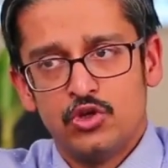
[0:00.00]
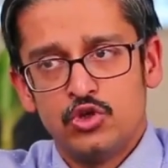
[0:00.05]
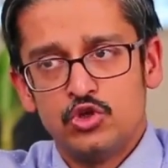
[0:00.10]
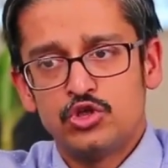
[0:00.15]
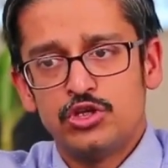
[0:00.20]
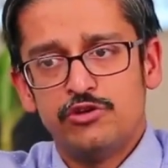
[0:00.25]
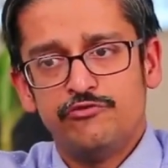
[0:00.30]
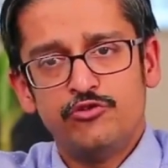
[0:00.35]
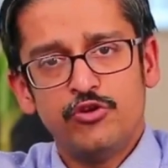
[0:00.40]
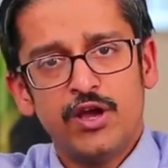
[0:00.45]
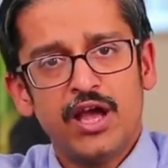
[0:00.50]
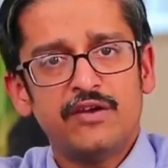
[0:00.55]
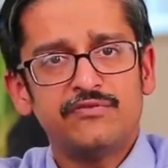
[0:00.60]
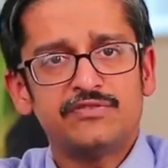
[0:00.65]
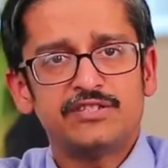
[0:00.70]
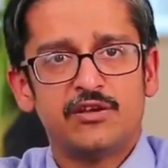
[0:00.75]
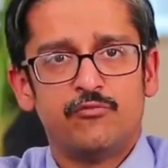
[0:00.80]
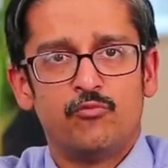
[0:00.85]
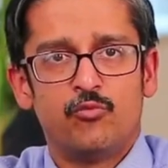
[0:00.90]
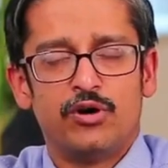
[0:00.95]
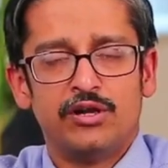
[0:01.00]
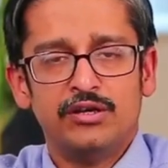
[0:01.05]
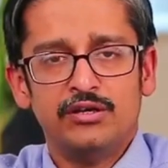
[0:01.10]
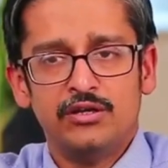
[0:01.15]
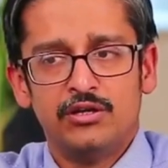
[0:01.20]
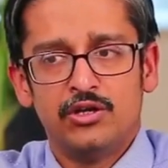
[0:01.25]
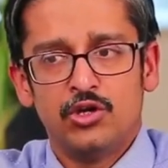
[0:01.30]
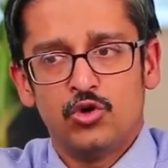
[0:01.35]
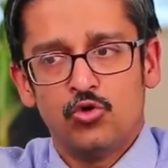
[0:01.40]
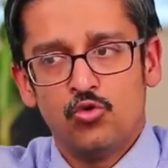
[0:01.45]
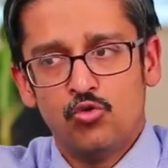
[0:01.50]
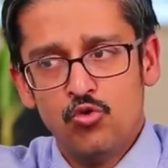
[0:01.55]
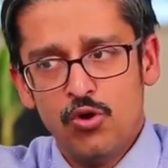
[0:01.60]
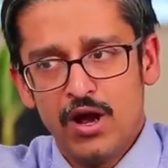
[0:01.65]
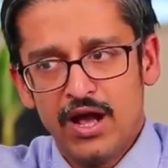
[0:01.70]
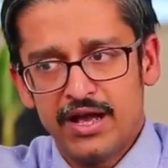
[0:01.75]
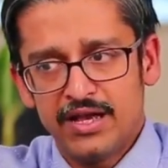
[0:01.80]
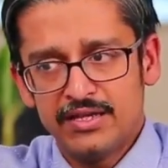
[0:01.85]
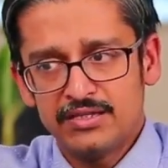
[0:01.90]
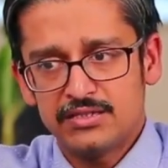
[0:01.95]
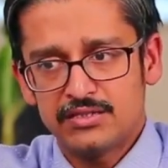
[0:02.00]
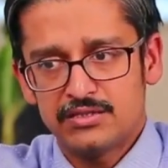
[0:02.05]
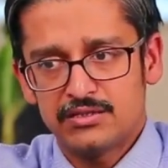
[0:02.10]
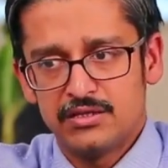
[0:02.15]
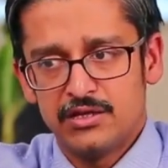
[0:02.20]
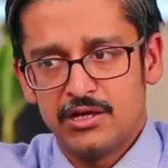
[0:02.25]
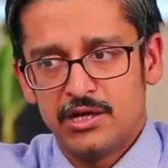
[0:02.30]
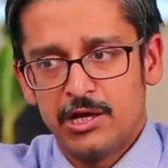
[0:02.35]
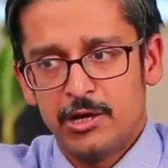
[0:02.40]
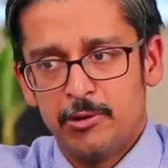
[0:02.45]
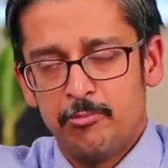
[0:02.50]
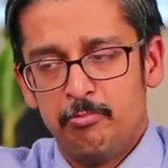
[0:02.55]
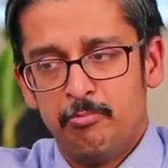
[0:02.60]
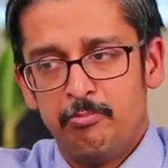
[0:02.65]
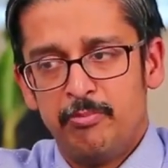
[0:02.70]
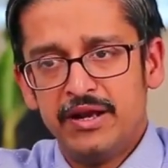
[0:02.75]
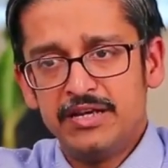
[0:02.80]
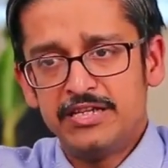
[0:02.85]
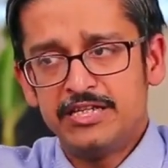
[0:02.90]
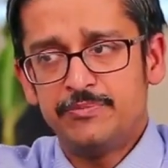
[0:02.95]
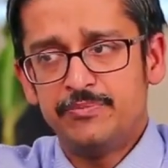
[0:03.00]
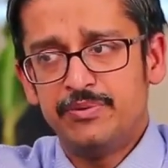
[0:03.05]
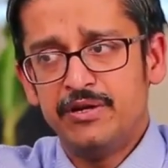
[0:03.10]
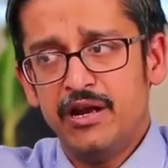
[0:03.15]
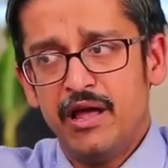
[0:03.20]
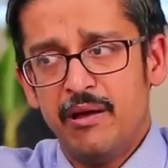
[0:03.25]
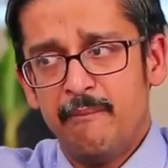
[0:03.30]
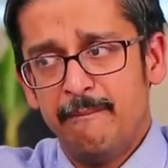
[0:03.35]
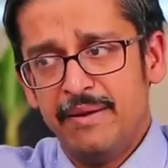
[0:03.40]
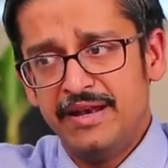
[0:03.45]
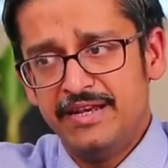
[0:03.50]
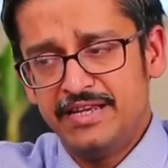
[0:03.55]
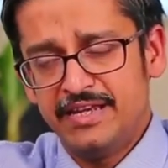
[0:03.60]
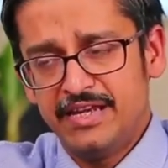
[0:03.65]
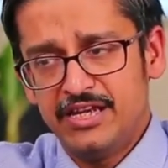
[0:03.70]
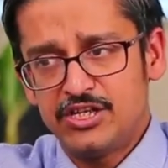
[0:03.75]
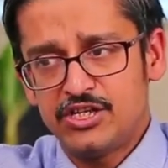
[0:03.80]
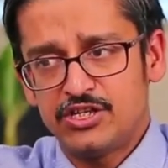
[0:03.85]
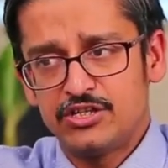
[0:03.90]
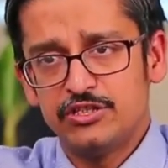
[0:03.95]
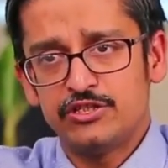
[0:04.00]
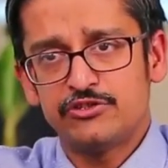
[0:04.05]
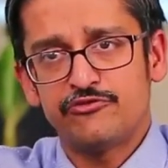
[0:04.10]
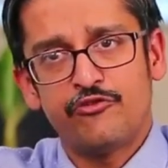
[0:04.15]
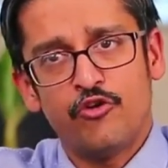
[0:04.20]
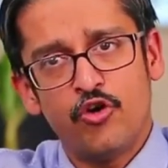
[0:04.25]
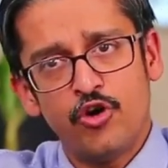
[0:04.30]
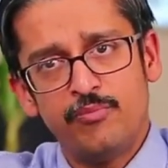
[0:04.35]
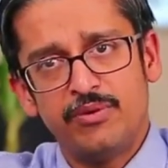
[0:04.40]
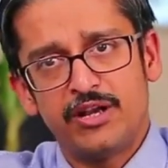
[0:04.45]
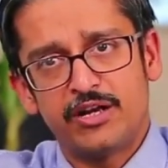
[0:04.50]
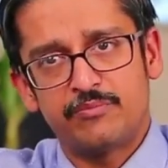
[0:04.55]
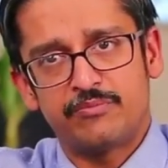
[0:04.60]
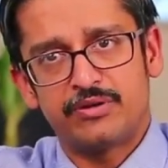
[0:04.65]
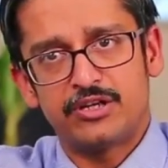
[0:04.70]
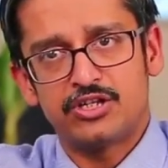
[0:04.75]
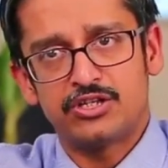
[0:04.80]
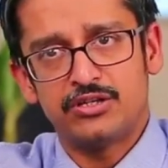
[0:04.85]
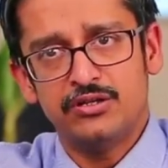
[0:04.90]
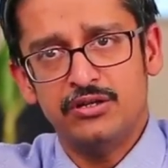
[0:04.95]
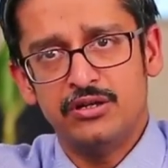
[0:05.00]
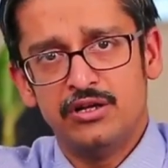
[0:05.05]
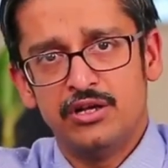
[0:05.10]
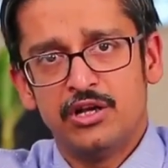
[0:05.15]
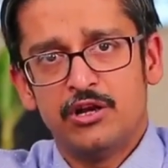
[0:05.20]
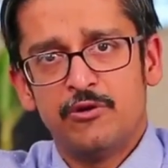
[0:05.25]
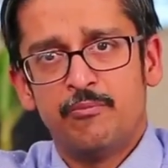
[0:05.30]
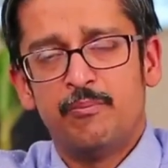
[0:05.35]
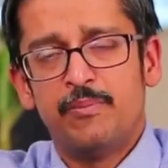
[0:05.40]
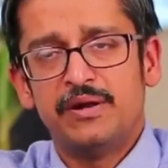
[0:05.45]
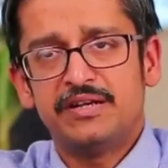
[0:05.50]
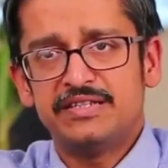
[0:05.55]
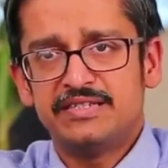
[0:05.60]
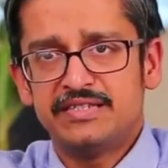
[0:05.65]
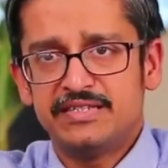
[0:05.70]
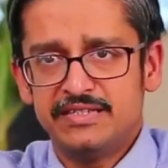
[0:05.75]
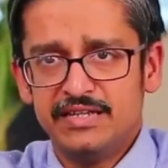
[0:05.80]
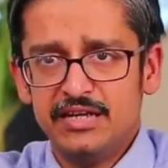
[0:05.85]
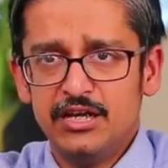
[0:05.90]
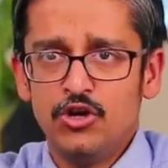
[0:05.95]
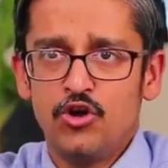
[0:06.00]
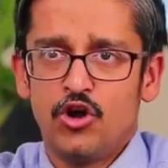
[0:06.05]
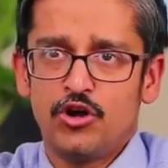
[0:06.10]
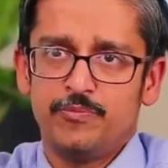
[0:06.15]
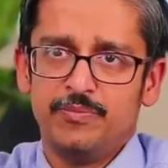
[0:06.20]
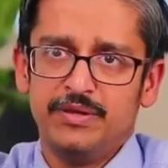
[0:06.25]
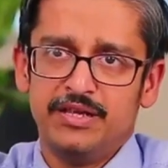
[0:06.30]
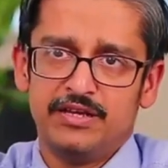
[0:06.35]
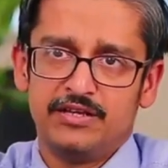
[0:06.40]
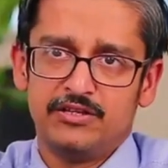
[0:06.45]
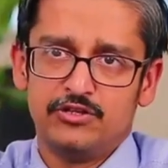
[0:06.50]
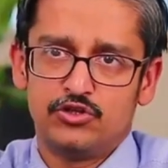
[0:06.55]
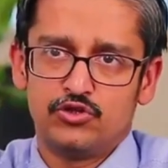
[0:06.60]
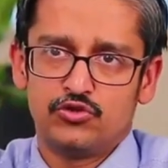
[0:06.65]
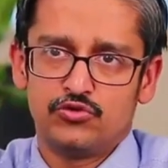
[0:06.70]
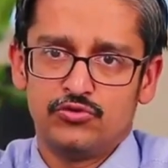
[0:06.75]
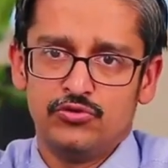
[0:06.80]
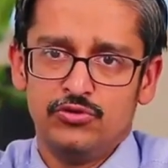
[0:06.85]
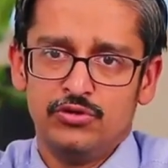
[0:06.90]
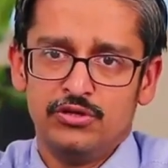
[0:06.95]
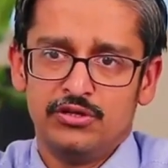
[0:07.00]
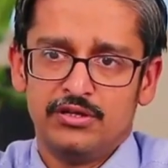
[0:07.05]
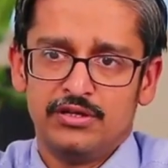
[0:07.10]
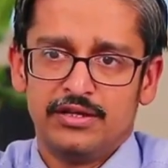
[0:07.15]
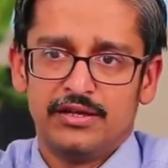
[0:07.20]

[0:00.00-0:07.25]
So if you have someone who has multiple medications for blood pressure but is still not being controlled,